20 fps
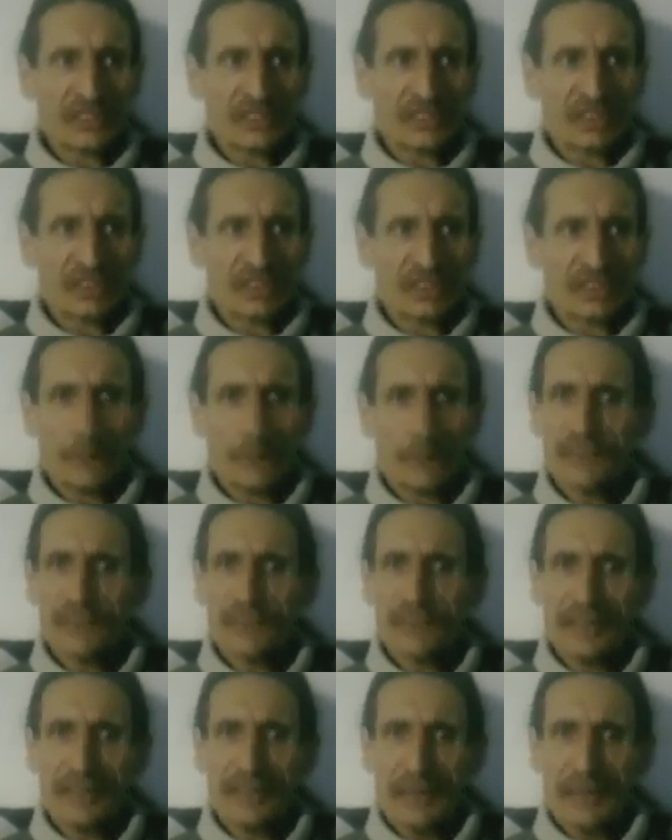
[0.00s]
not
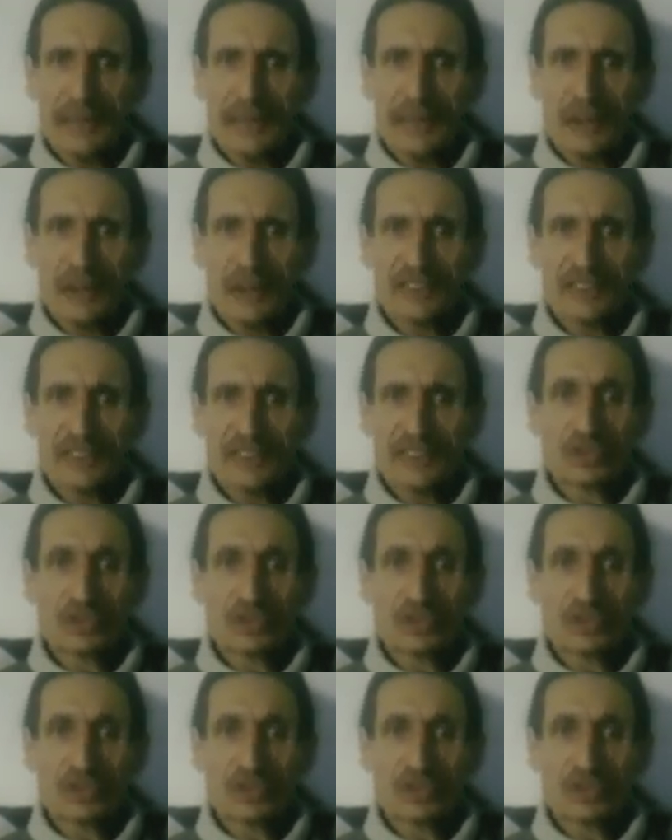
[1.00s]
protect their rights as